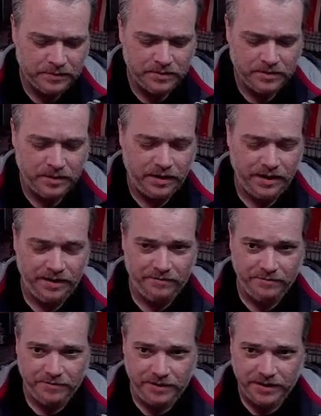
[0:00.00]
Sorry,
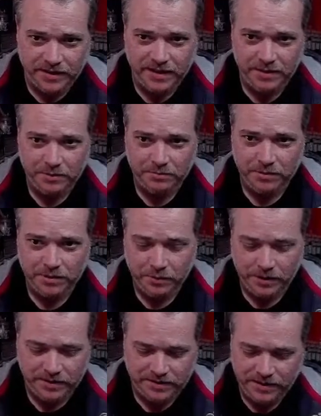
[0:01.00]
I'm finicky with my
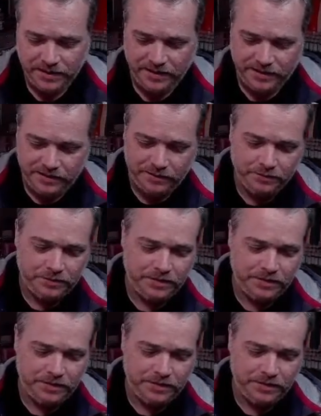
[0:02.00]
wicks. I know.